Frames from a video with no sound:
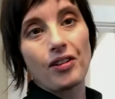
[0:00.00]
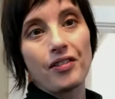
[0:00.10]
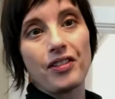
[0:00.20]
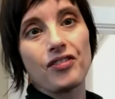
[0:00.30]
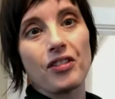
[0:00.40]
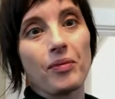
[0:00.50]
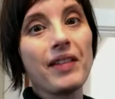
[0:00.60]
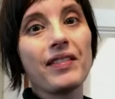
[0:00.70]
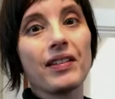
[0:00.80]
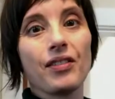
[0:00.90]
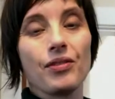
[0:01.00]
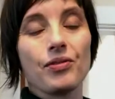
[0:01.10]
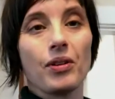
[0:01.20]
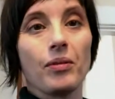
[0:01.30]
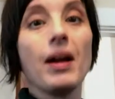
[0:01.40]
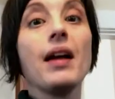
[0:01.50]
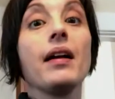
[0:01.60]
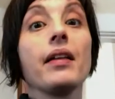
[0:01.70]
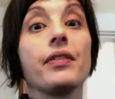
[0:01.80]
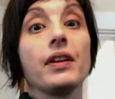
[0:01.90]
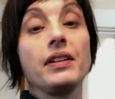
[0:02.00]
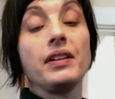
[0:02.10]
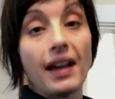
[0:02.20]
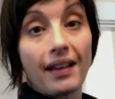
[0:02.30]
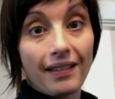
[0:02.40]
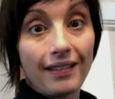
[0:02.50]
sea star wasting syndrome, then yes.